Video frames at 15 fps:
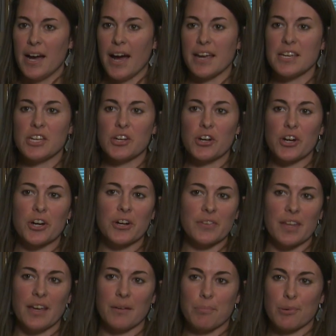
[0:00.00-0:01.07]
I hear
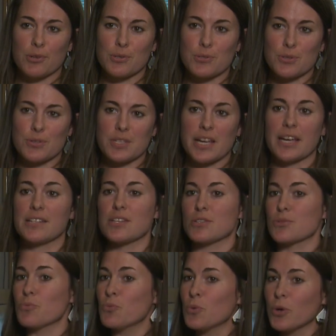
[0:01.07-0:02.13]
that producers say it
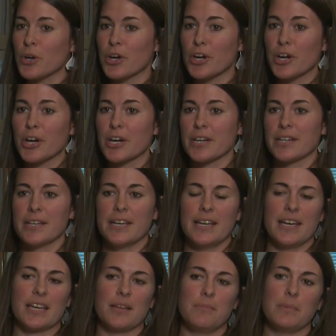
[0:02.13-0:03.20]
doesn't work,
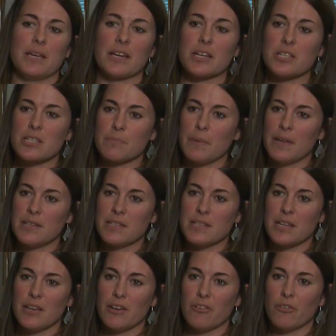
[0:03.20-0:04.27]
it can be
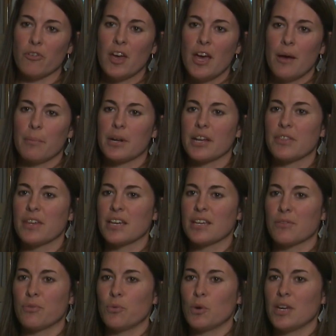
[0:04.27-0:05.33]
expensive, but I think
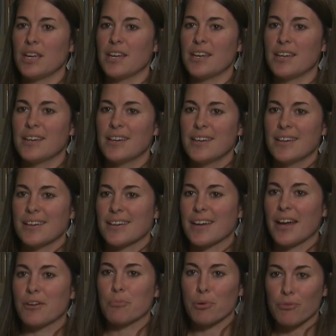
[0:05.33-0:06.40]
if we
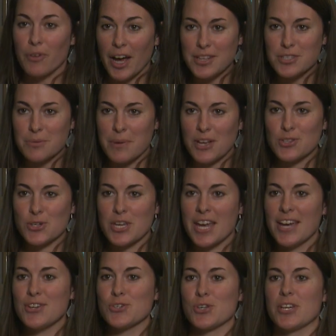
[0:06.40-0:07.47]
kind of provide some
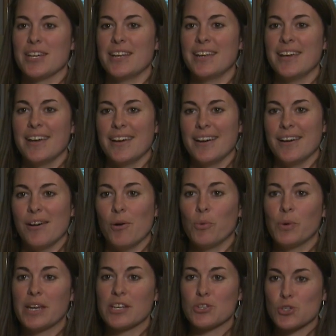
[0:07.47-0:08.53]
education, uh,
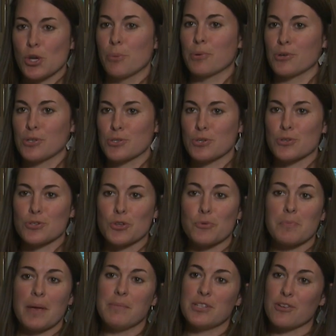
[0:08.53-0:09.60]
we can show producers there
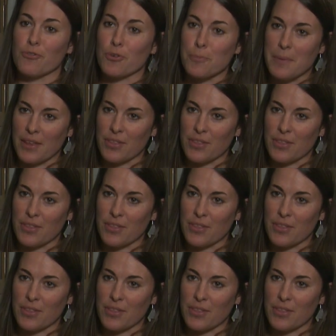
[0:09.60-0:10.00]
may be different